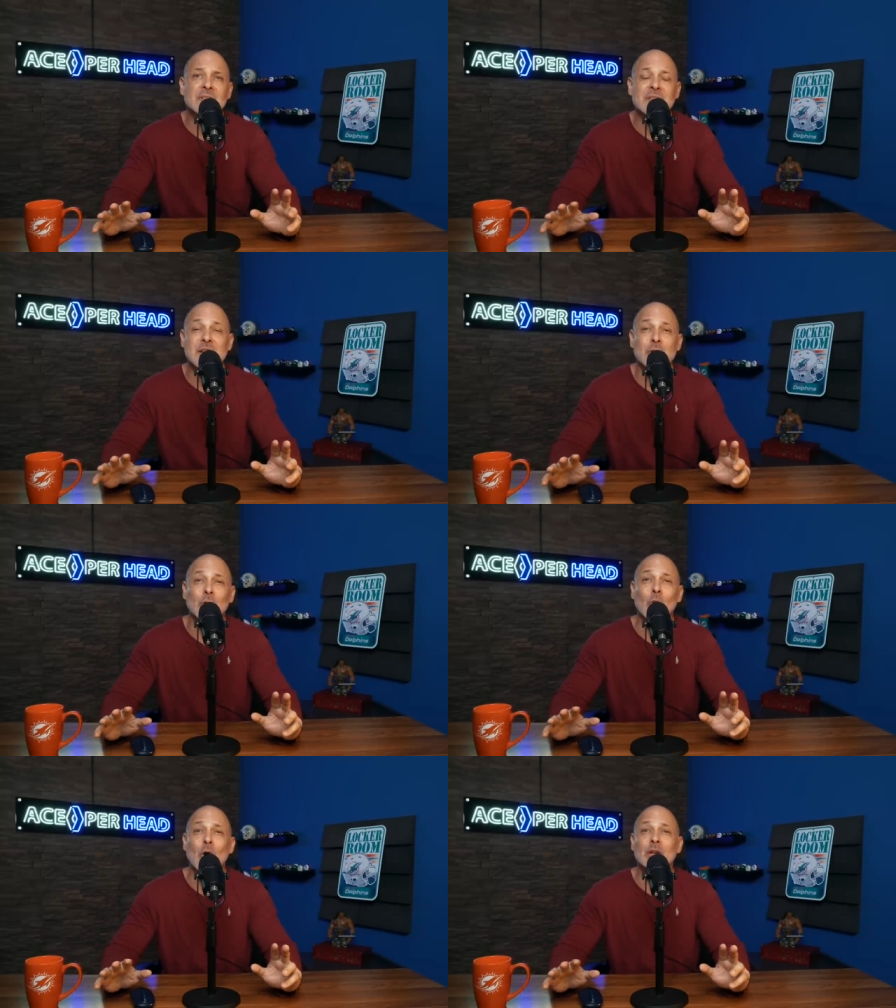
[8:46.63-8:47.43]
seen in
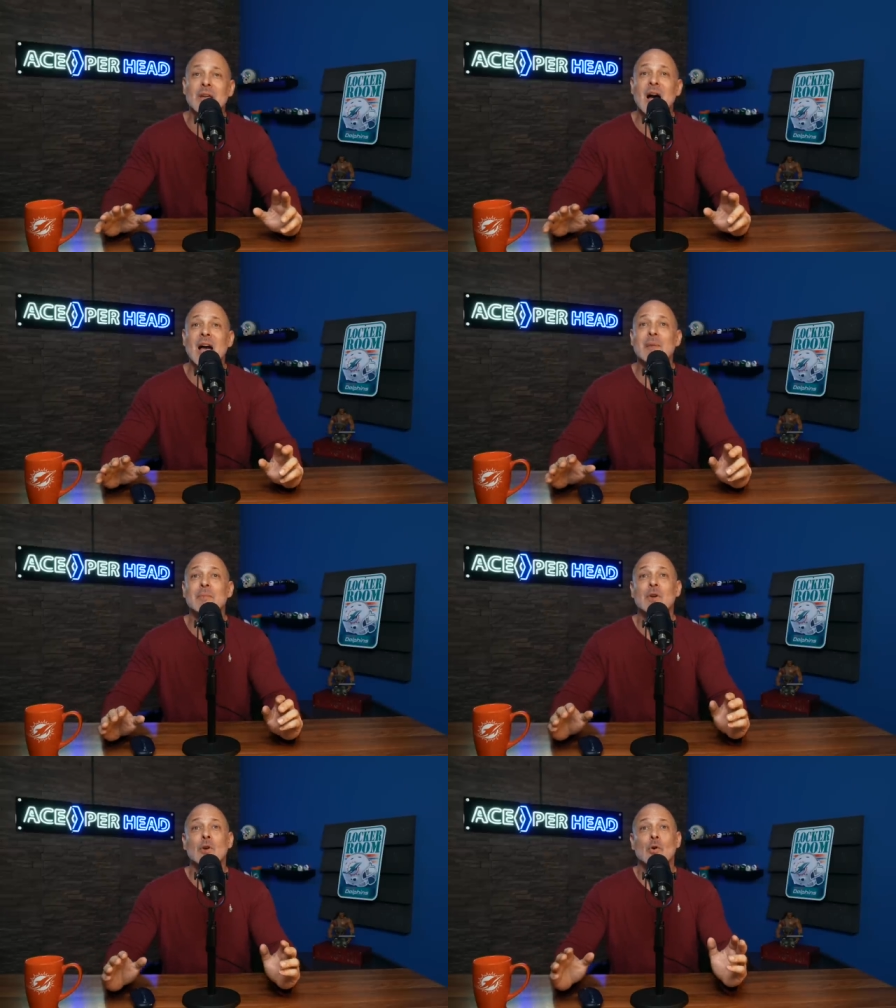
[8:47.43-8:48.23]
a long time,
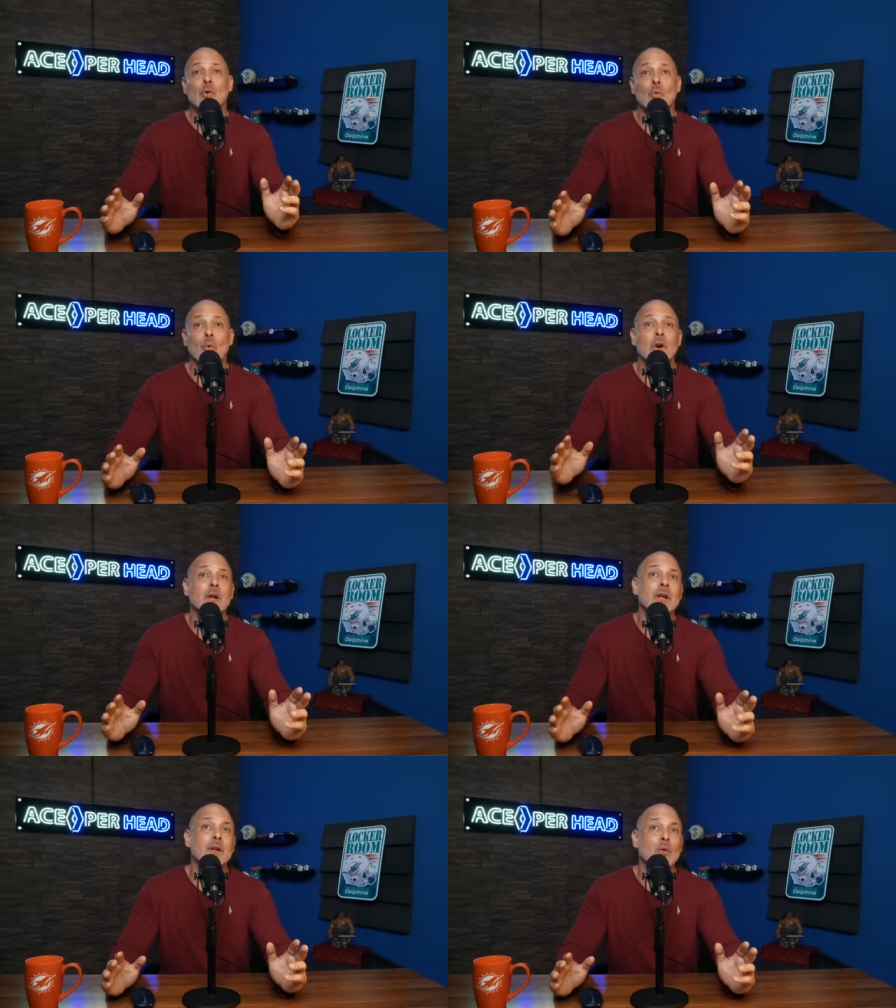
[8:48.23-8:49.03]

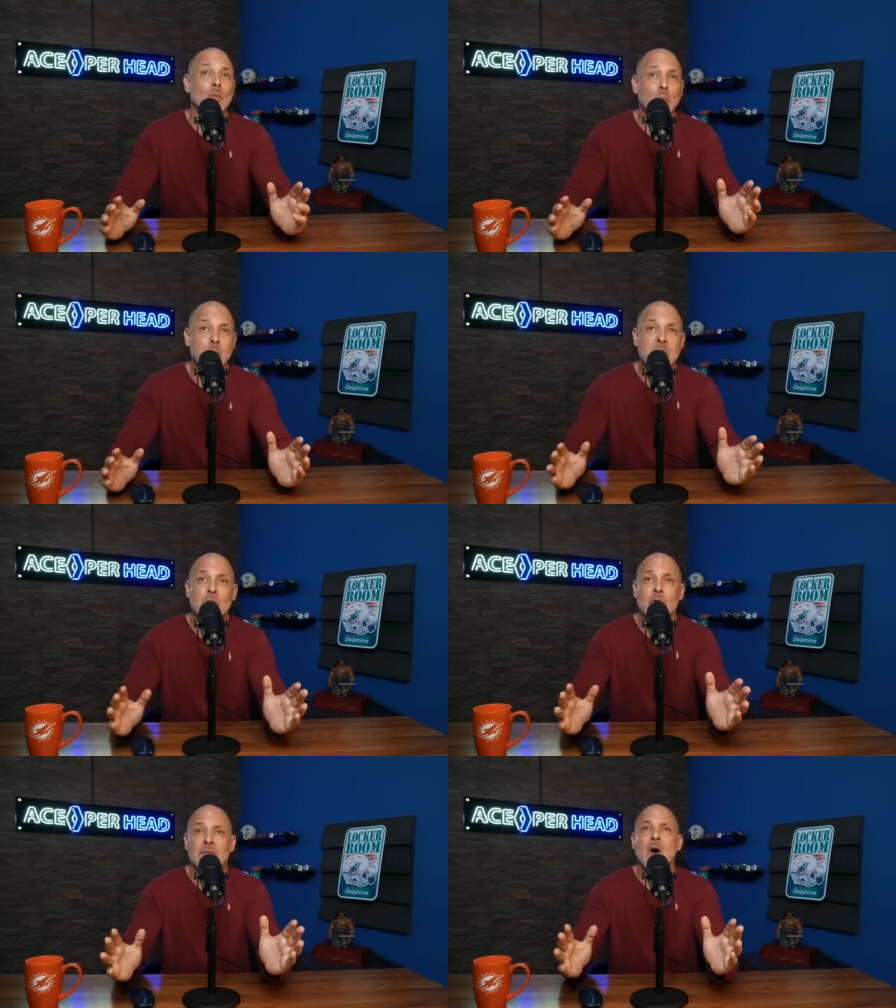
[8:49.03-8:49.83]
or we
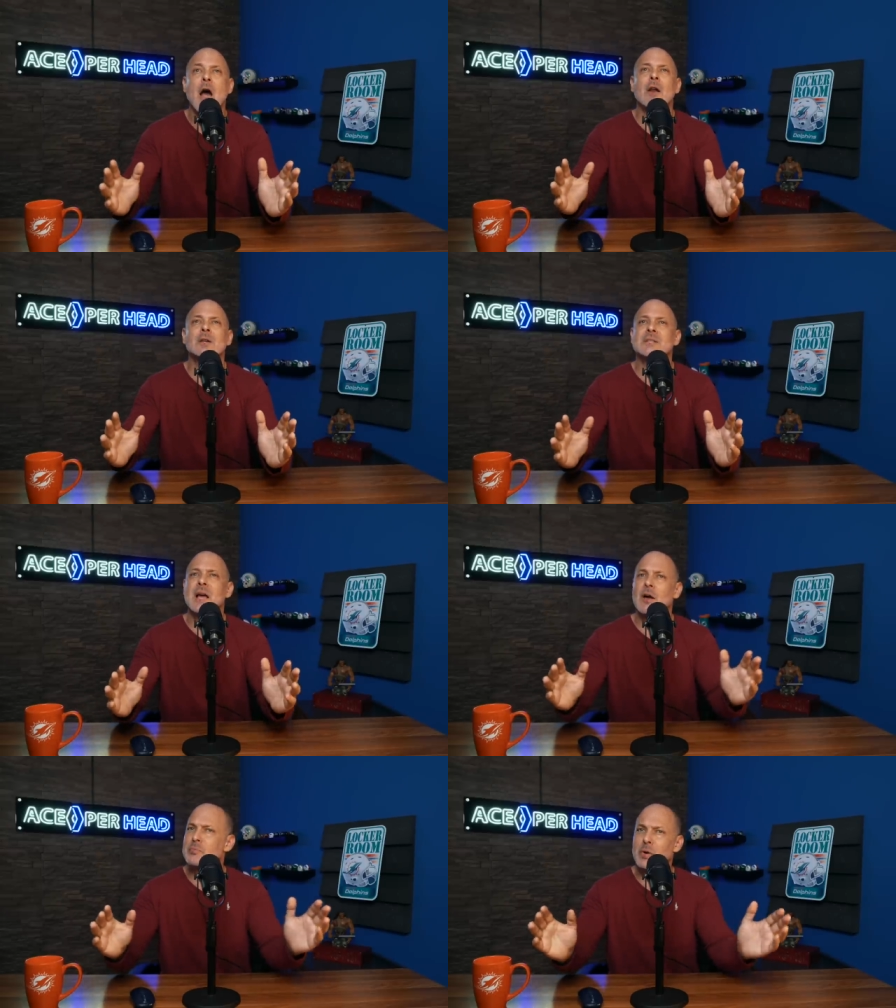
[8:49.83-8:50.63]
could find
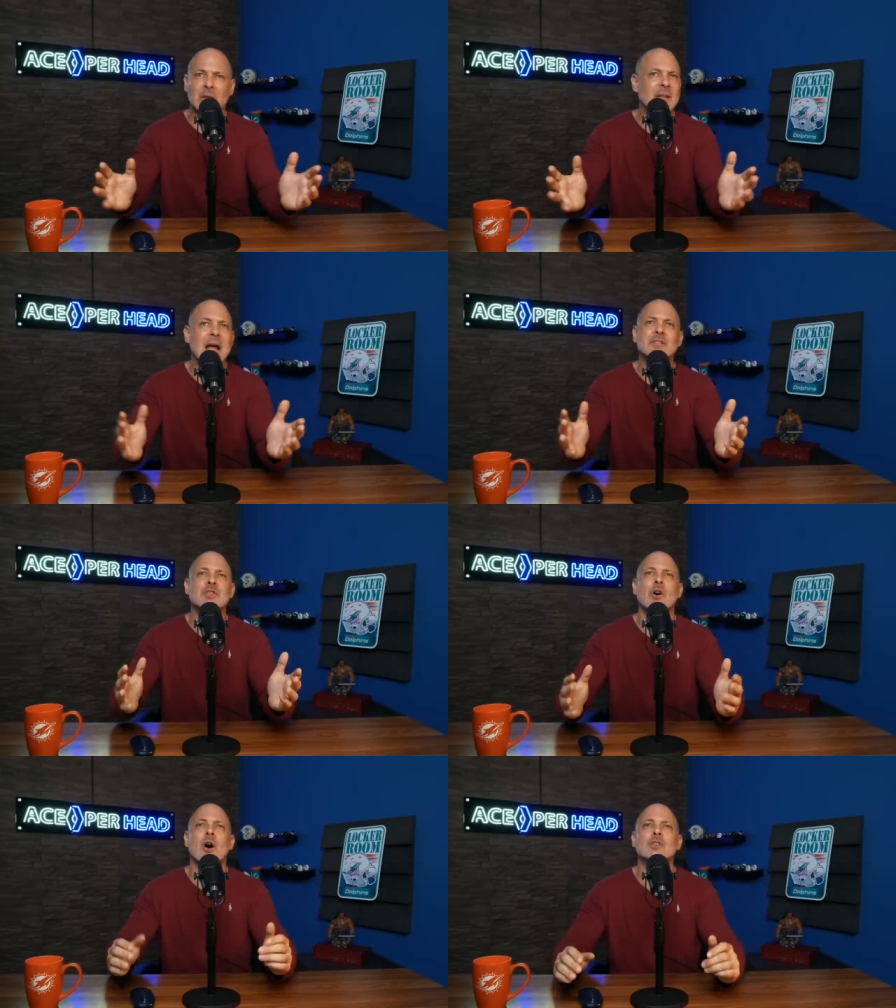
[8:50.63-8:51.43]
ourselves putting lots of
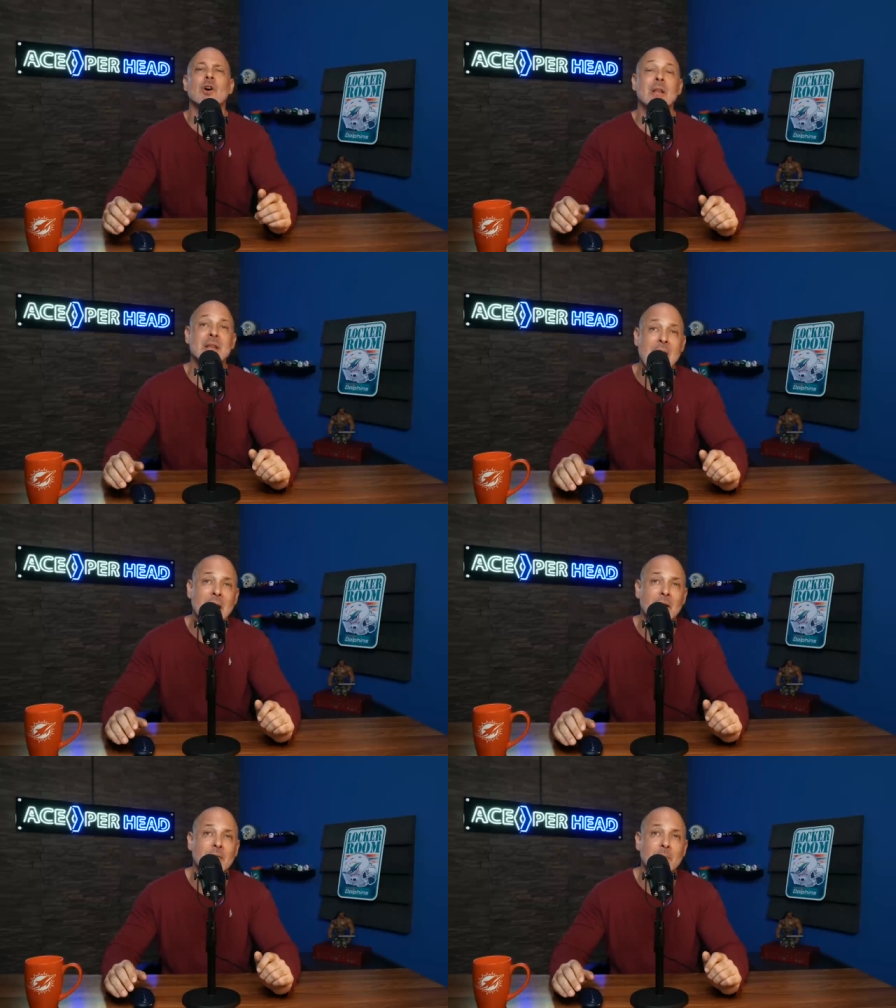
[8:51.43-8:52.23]
yards on and
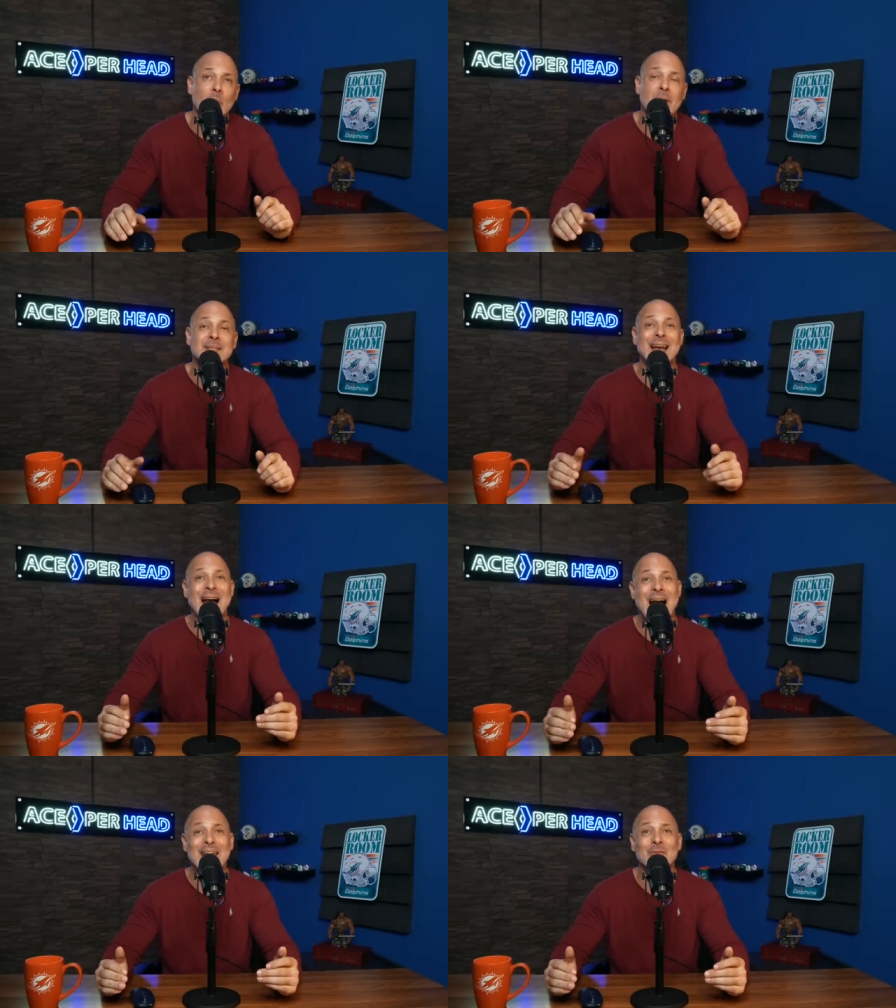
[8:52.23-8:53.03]
not enough points.
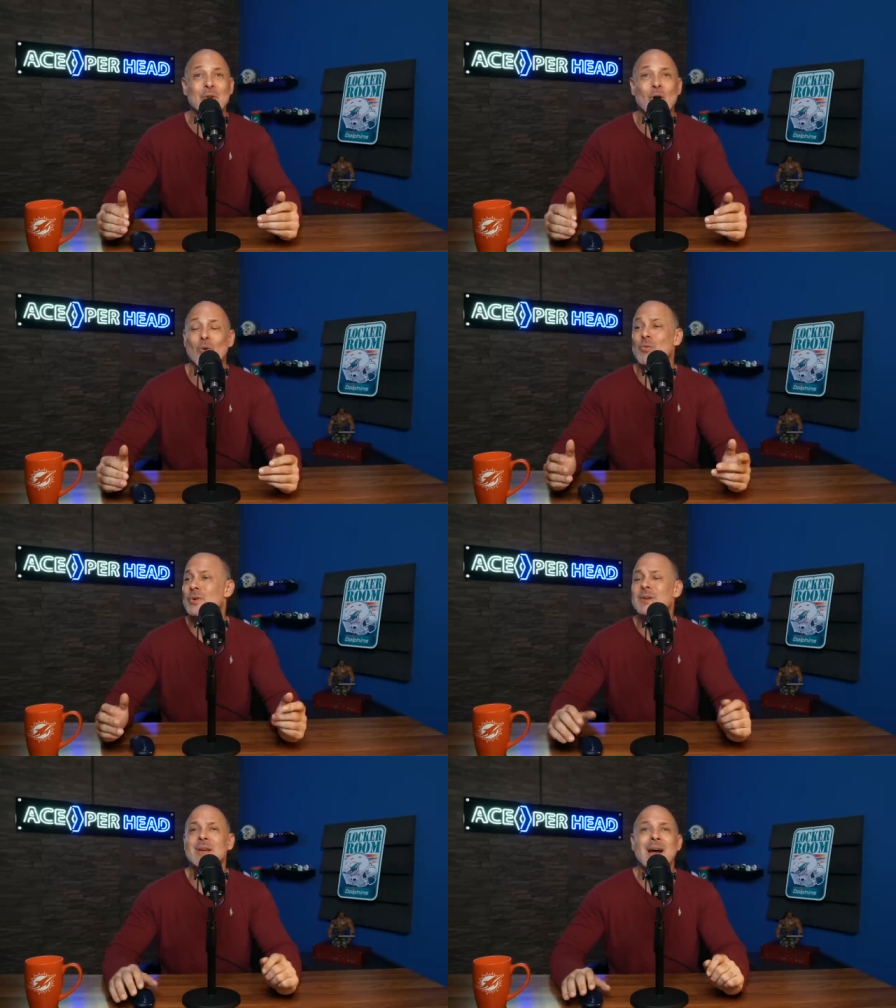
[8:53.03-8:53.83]
I don't know.
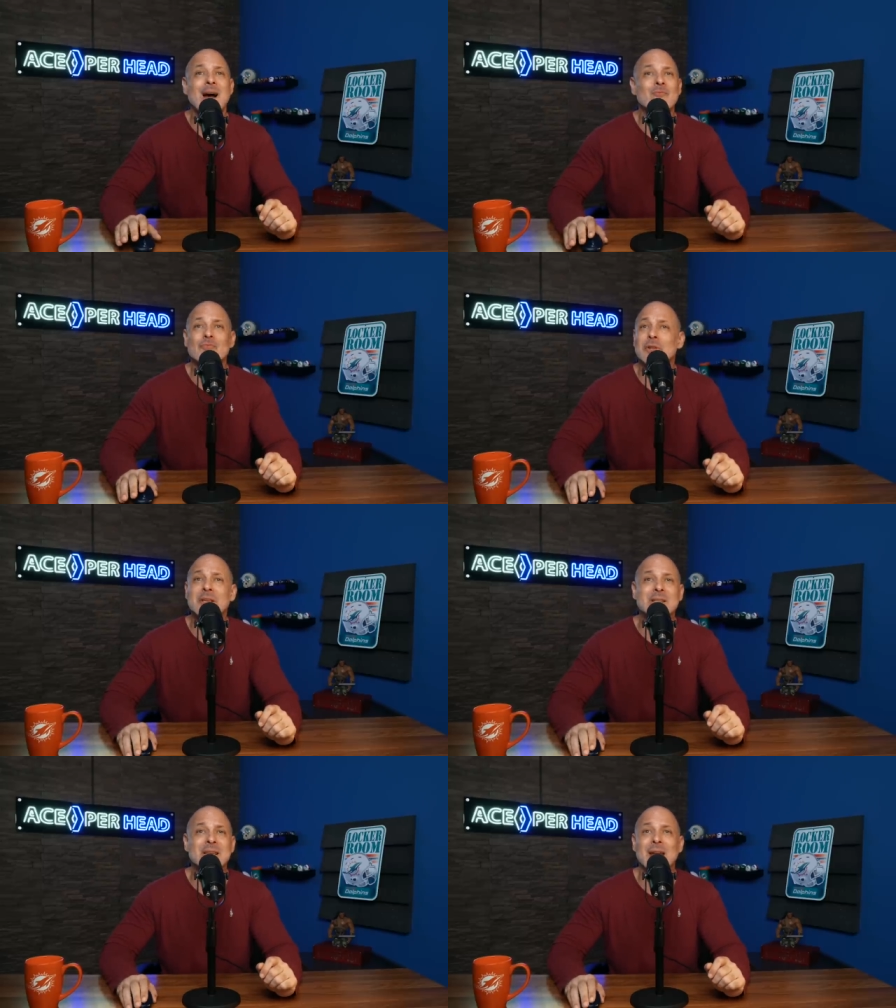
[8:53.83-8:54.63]
I'm
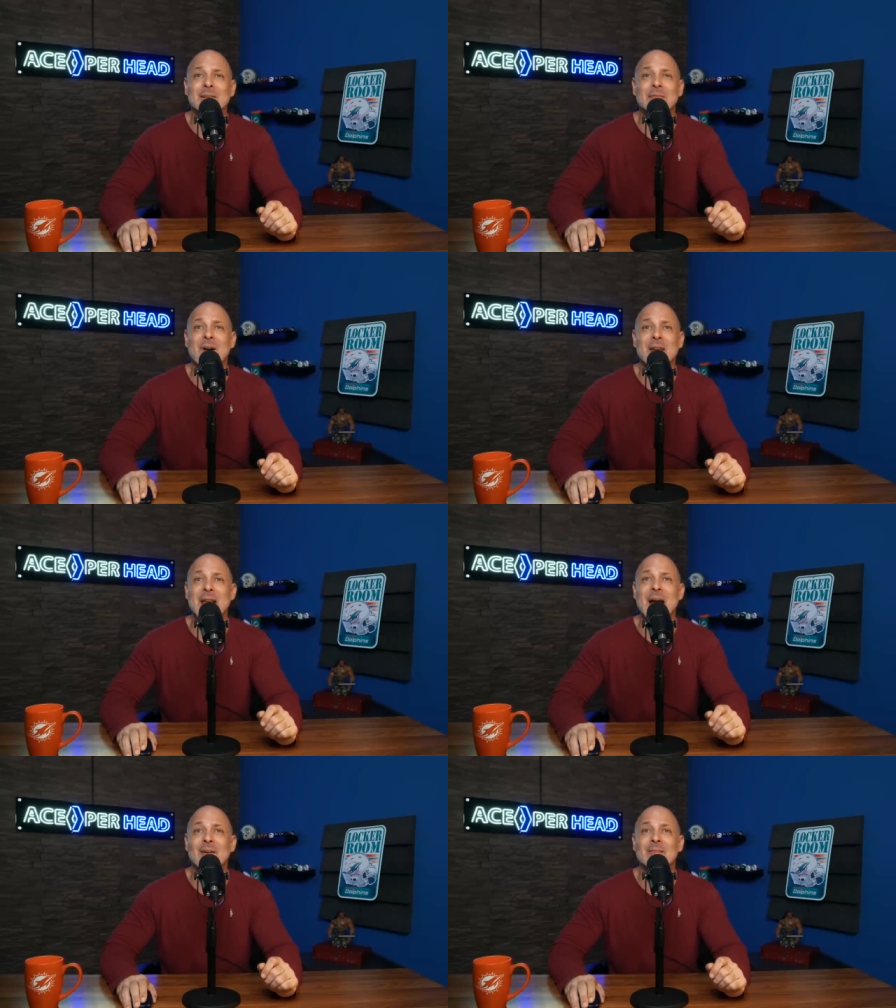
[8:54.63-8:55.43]
really excited to find
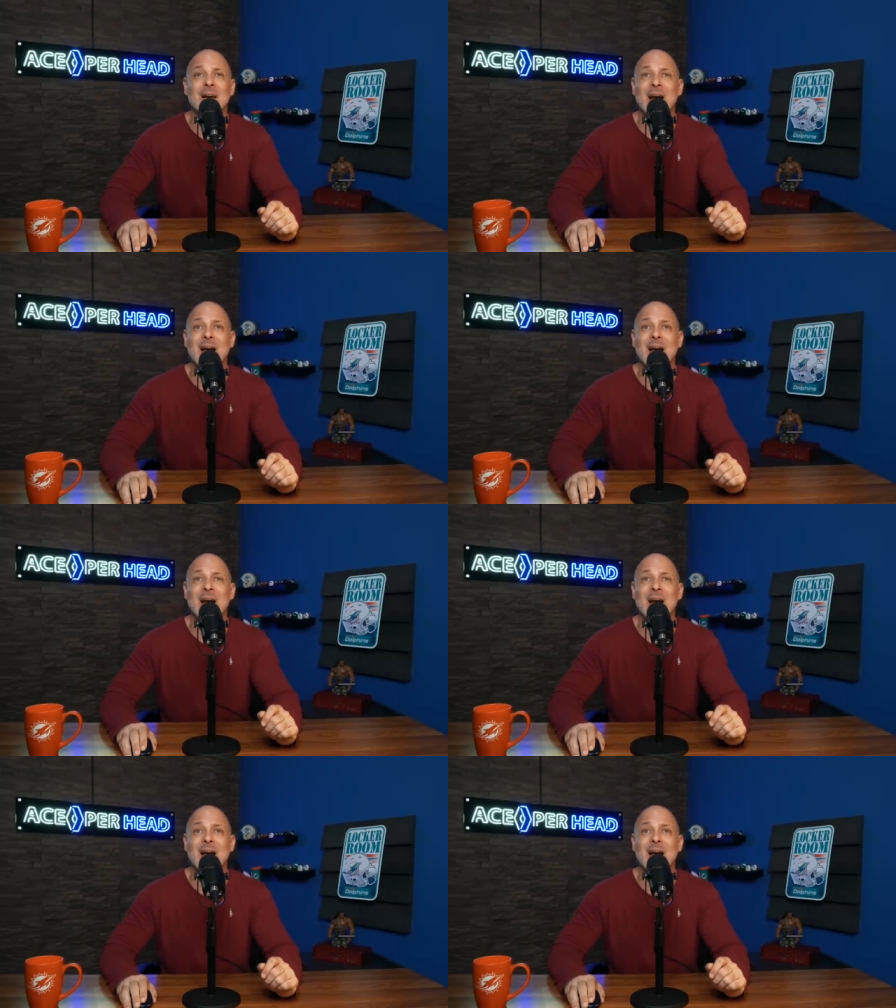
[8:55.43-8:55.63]
out.